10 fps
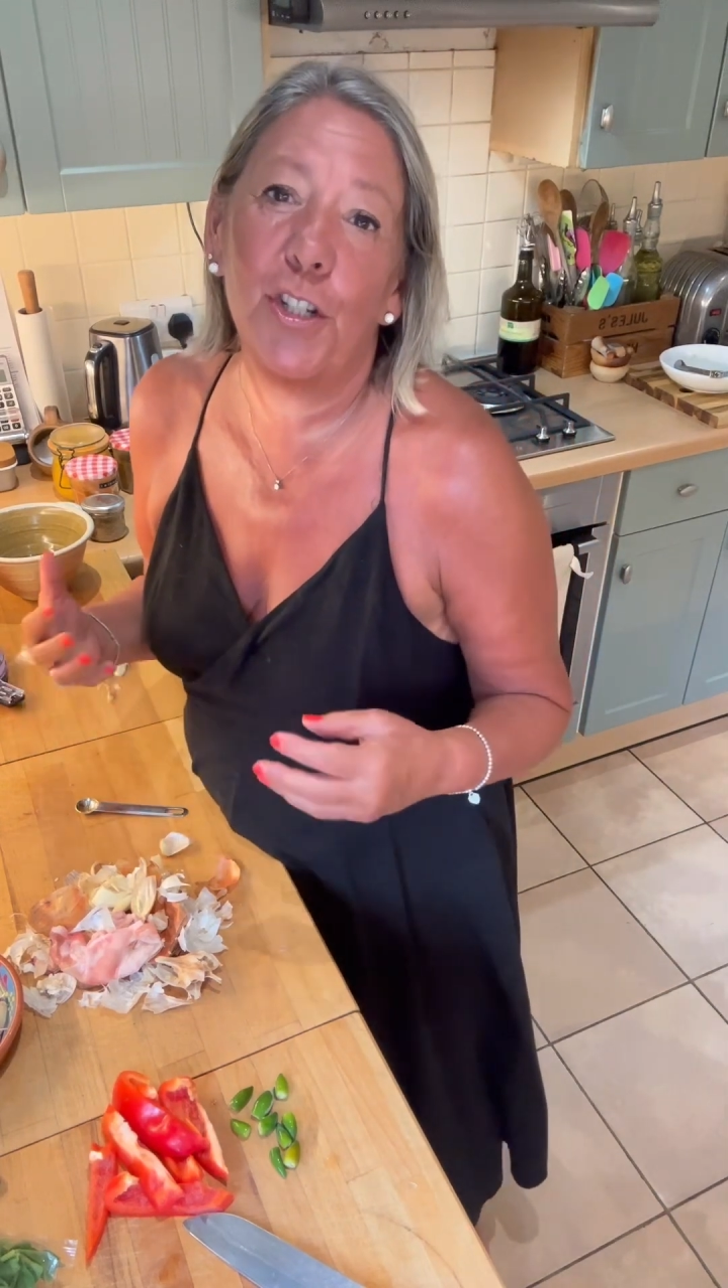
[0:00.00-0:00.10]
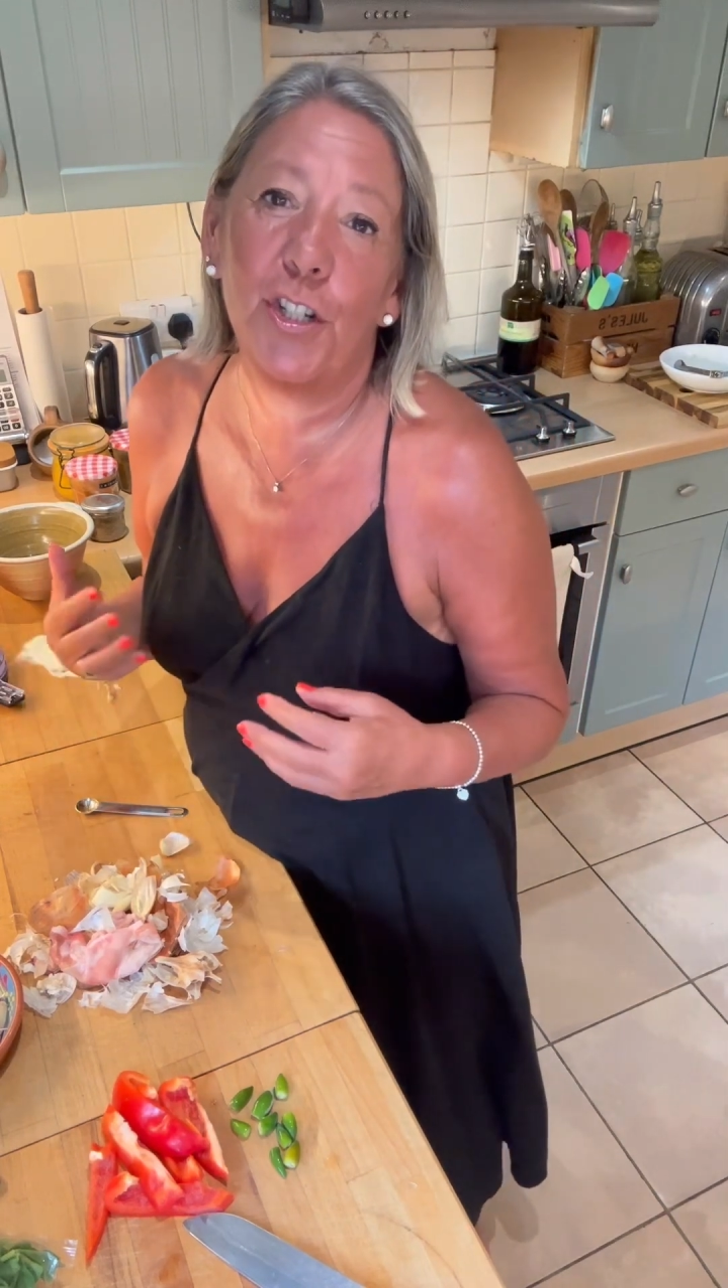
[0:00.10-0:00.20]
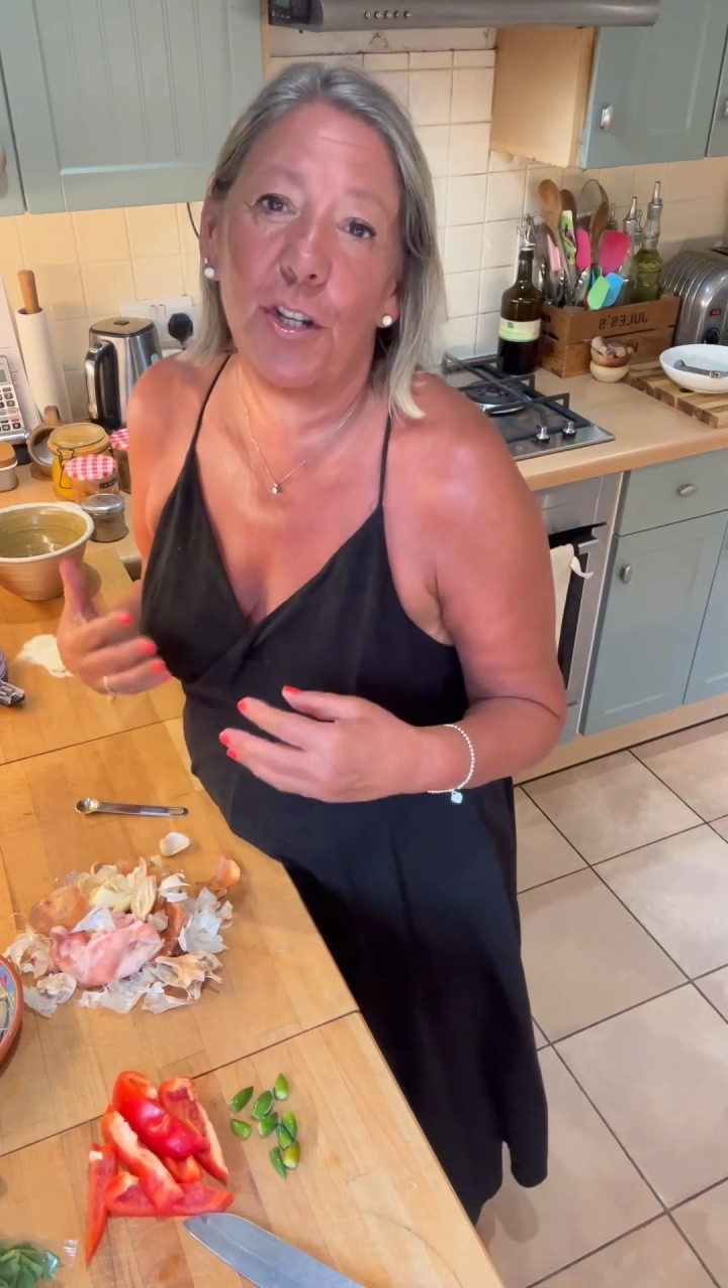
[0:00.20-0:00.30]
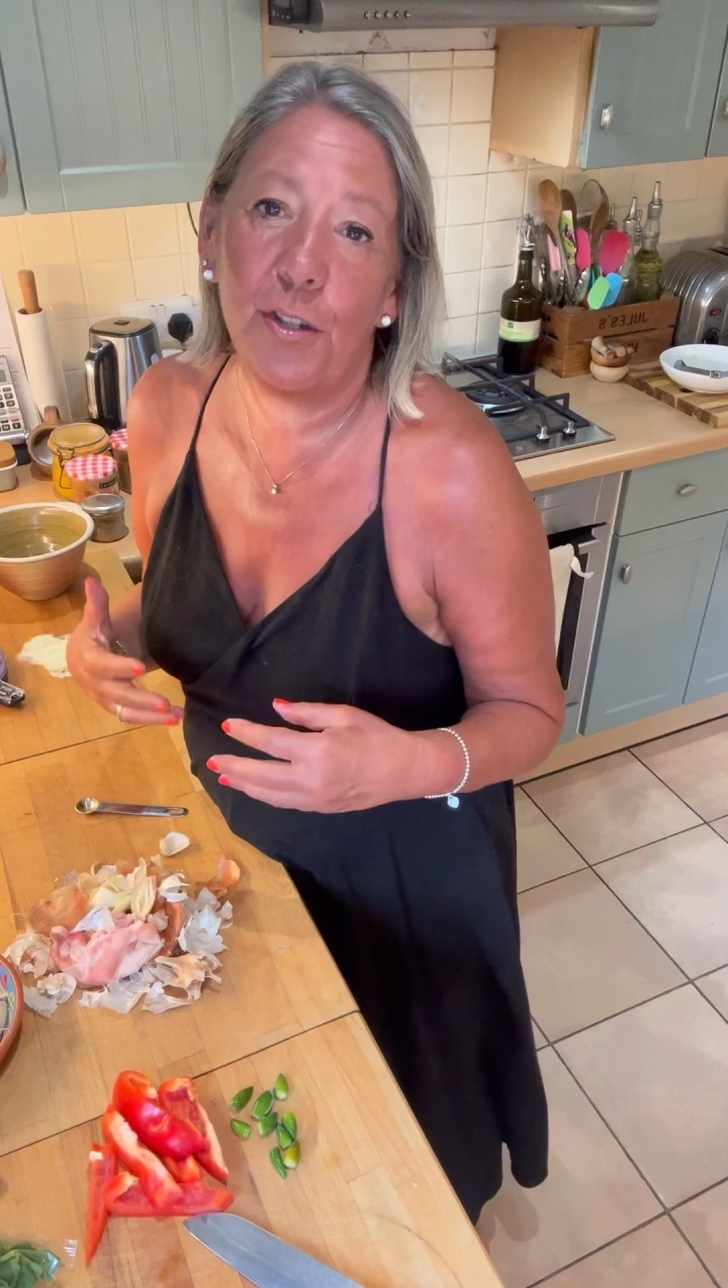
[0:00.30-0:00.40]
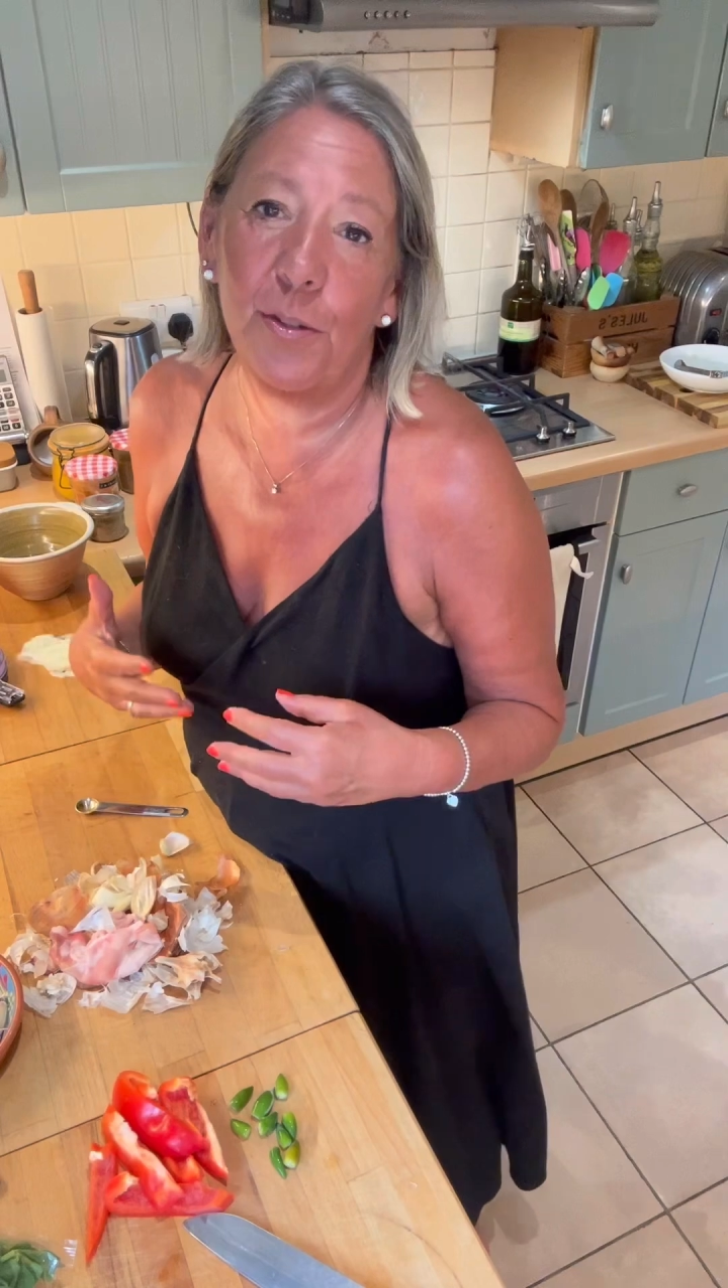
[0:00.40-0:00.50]

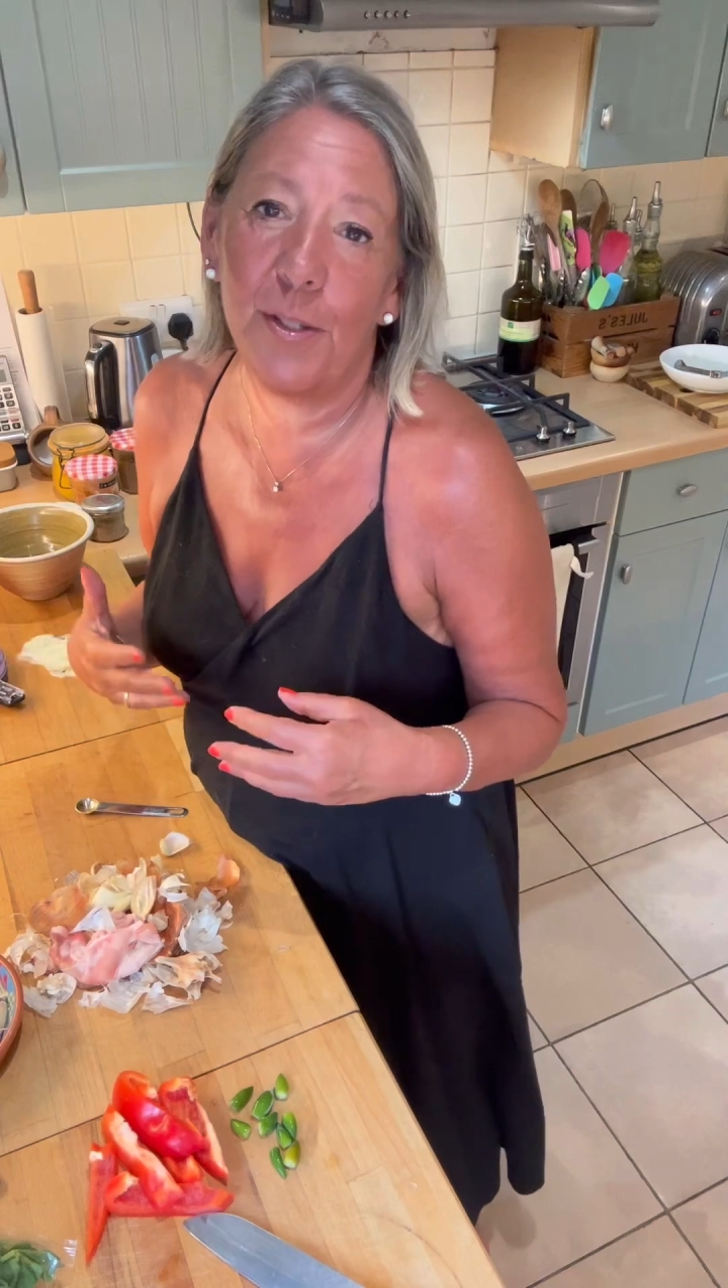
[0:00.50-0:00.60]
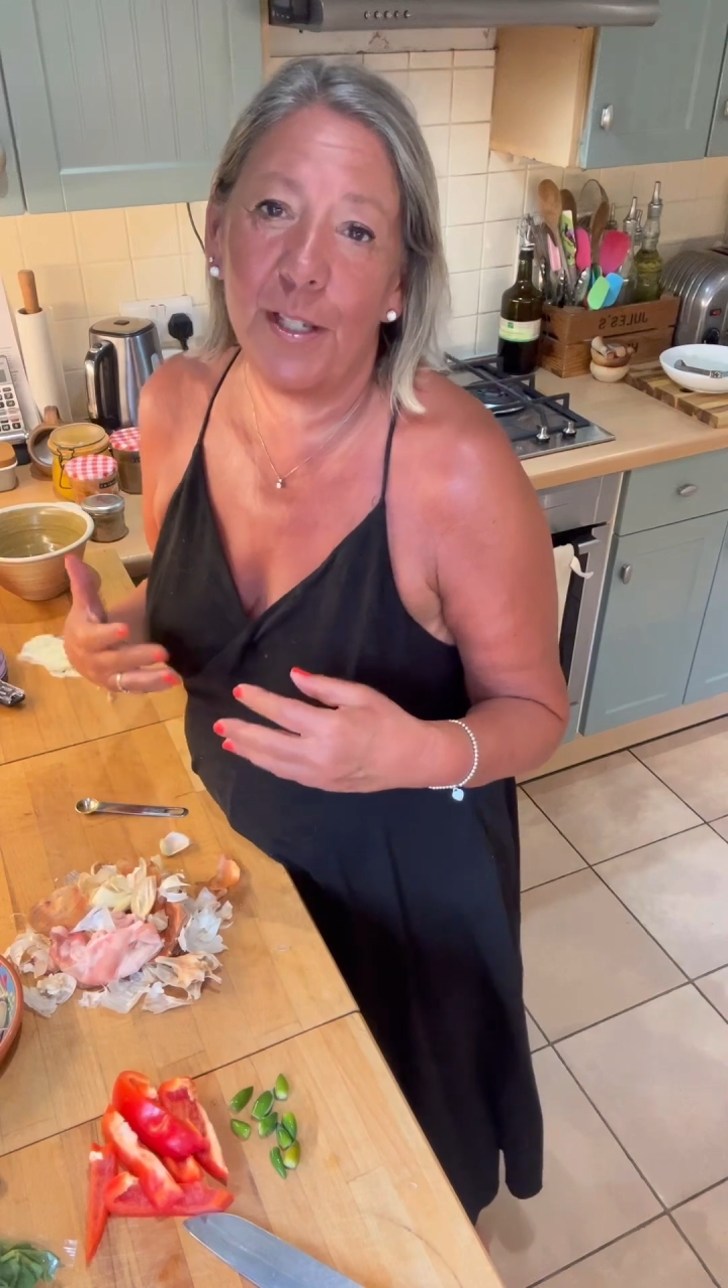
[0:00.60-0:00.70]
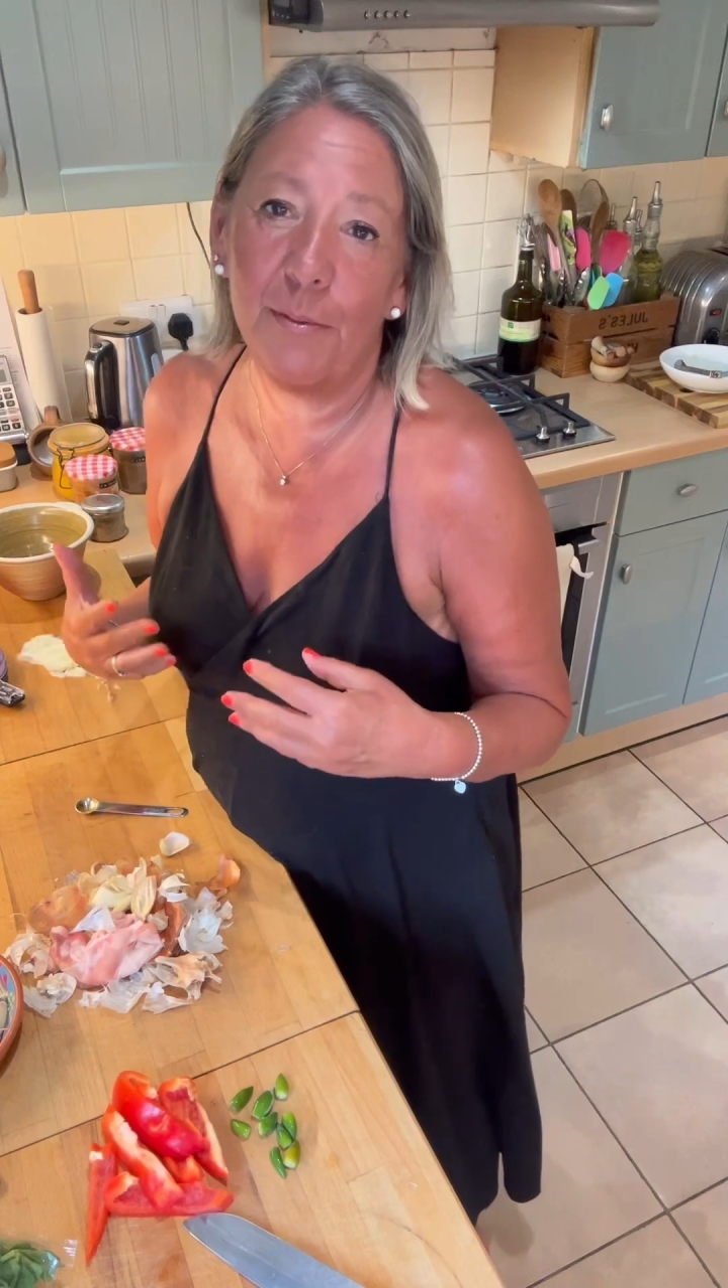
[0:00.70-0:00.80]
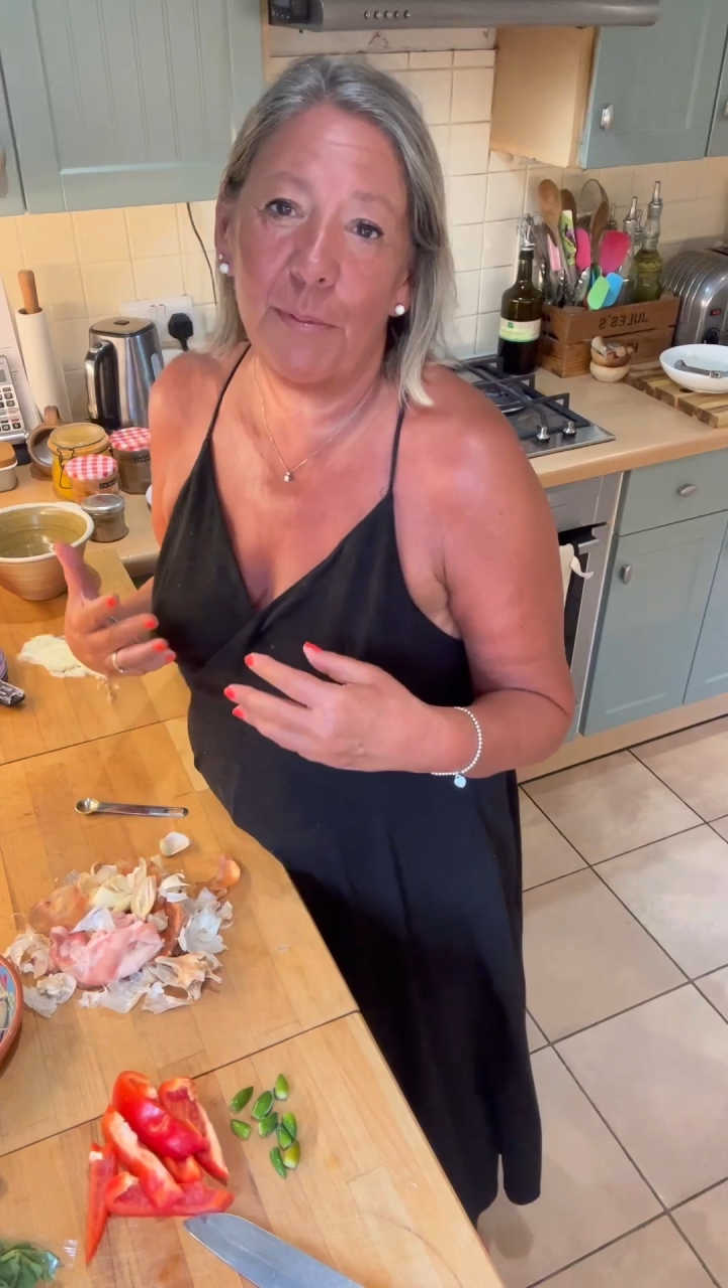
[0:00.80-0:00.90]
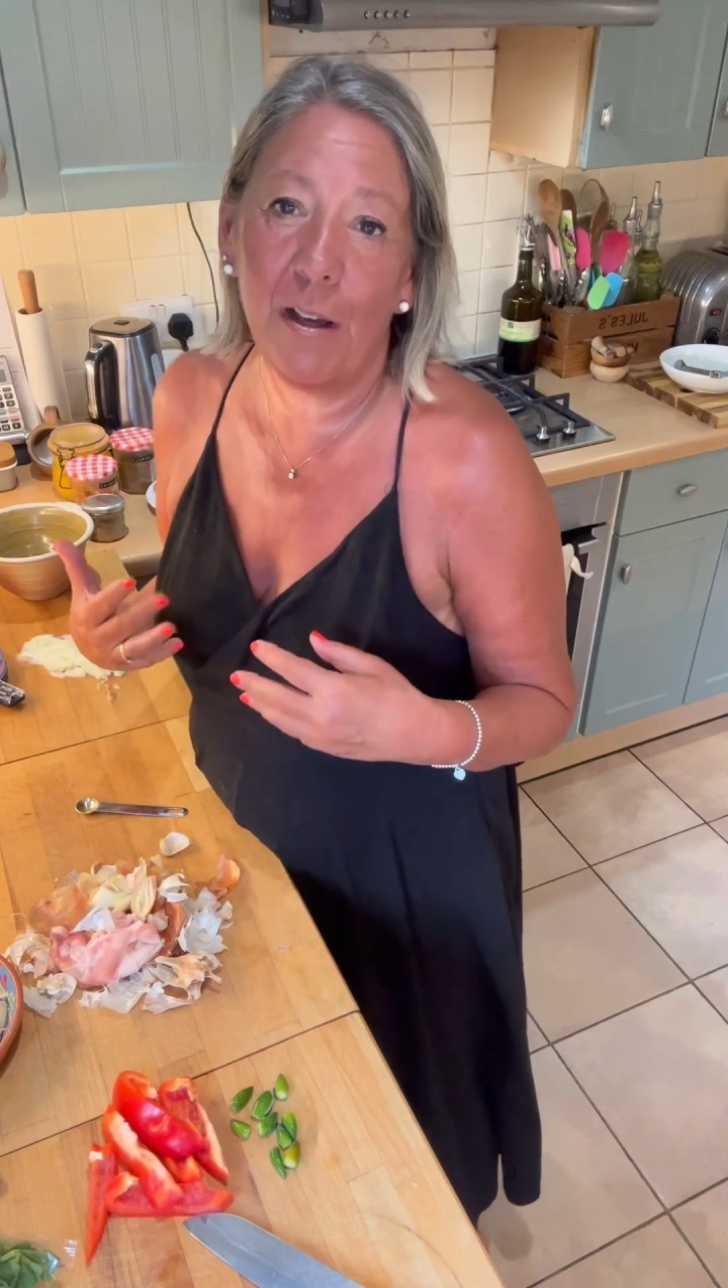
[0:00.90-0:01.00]
show you some